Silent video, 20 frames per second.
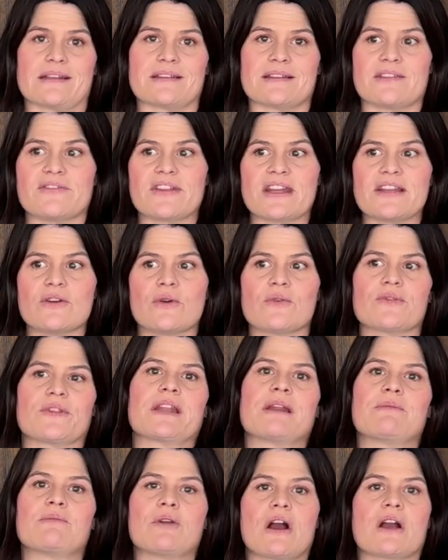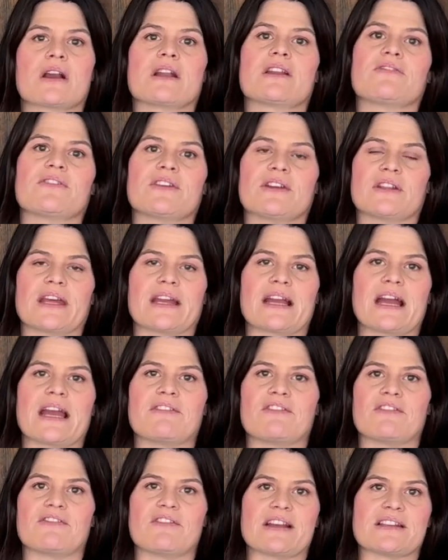And if they don't, then I'm not going to feel like
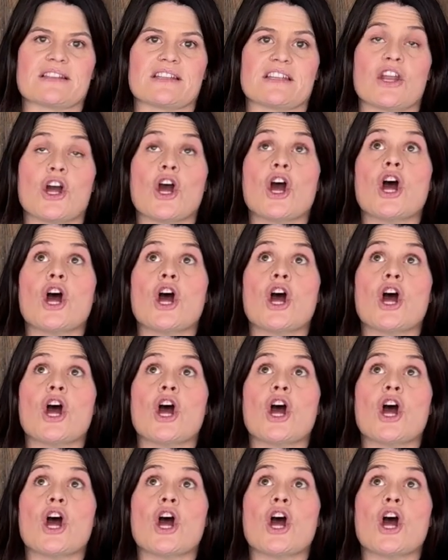I've invested